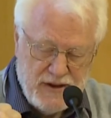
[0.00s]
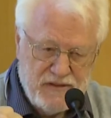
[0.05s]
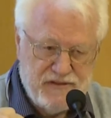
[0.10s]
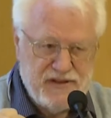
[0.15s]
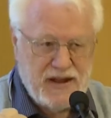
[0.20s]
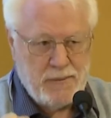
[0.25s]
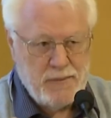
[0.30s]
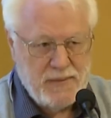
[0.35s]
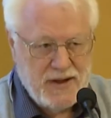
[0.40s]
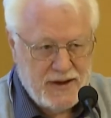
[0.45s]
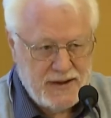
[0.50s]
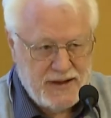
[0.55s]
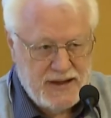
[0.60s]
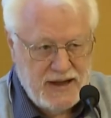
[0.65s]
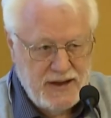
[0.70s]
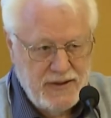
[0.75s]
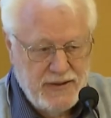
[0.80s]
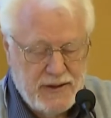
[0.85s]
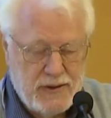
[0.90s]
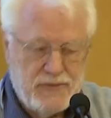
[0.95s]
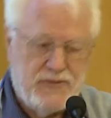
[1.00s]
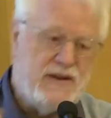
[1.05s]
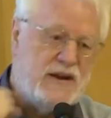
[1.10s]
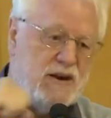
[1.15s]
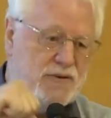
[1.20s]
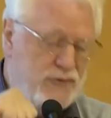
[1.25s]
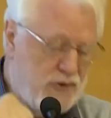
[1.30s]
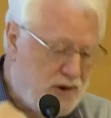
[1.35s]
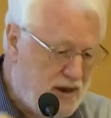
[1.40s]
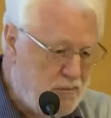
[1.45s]
And say, I'm not getting there,
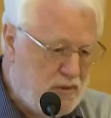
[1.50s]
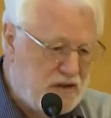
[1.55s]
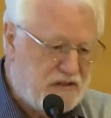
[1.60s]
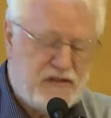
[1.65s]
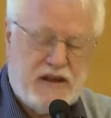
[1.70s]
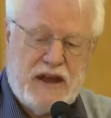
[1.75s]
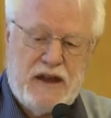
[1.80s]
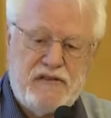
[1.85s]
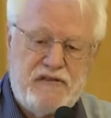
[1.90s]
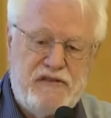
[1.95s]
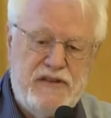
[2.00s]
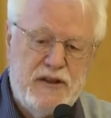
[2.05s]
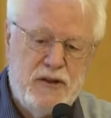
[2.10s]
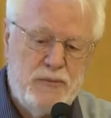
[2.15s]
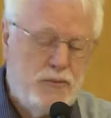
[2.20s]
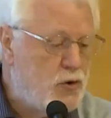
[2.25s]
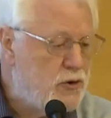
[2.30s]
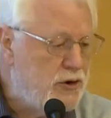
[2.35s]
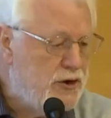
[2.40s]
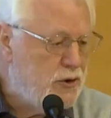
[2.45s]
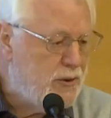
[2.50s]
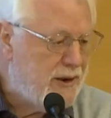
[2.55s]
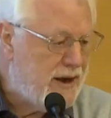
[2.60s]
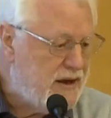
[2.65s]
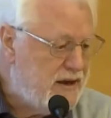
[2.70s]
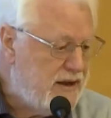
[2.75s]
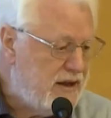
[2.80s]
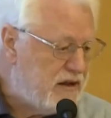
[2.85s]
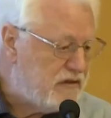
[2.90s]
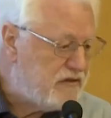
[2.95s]
therefore I must have still more new
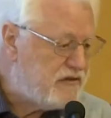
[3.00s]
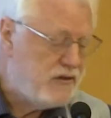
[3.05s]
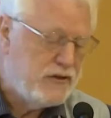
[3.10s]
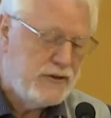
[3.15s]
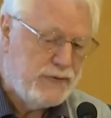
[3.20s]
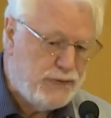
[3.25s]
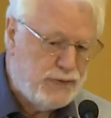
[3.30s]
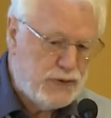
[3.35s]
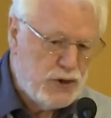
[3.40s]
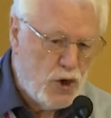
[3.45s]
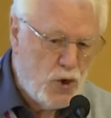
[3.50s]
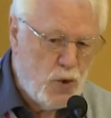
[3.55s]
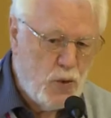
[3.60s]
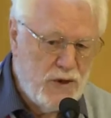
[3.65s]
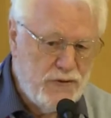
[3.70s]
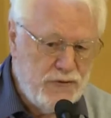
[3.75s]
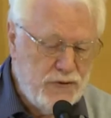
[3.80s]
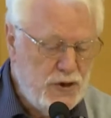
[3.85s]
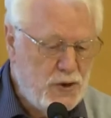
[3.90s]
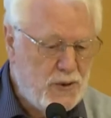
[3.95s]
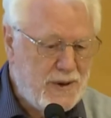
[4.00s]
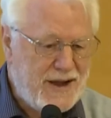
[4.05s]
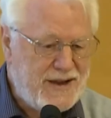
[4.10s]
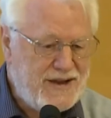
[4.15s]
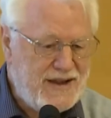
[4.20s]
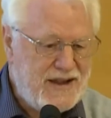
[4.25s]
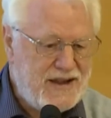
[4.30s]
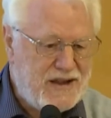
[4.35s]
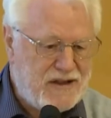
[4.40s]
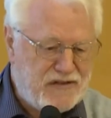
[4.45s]
ideas. So the flow of new
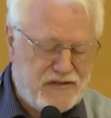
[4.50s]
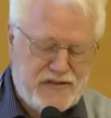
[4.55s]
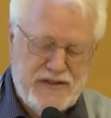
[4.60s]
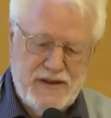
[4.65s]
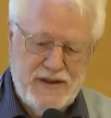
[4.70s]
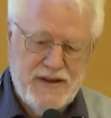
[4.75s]
ideas